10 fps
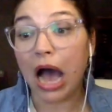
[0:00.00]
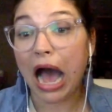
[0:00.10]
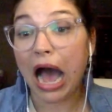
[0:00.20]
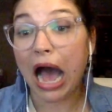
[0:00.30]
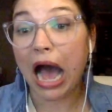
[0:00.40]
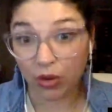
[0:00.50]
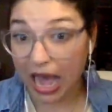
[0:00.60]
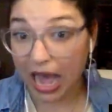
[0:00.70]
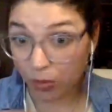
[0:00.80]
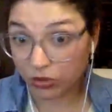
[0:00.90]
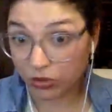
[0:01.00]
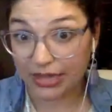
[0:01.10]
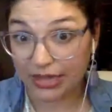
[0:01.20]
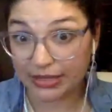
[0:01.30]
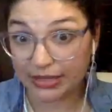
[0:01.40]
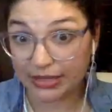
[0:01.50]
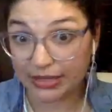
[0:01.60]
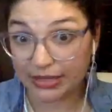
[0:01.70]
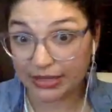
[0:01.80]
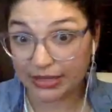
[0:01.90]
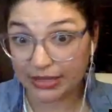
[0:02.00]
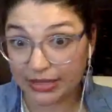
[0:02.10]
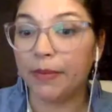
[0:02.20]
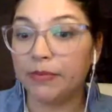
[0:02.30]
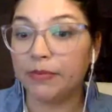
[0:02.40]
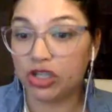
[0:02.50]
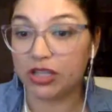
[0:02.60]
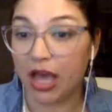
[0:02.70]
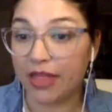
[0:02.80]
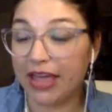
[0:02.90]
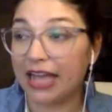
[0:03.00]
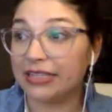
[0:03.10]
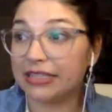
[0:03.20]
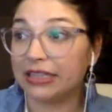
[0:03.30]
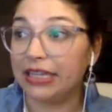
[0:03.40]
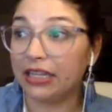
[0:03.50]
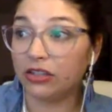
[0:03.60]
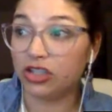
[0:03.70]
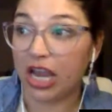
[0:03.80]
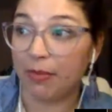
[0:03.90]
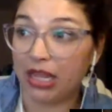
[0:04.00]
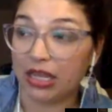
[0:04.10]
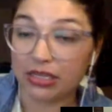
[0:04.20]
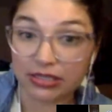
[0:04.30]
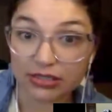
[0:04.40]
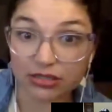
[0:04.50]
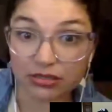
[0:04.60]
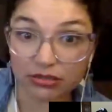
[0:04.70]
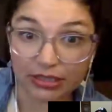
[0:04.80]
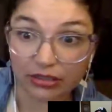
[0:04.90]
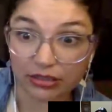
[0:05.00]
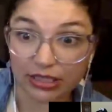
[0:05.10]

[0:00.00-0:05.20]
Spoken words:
I won't. I will not say that. That is legal. Jamie is legally.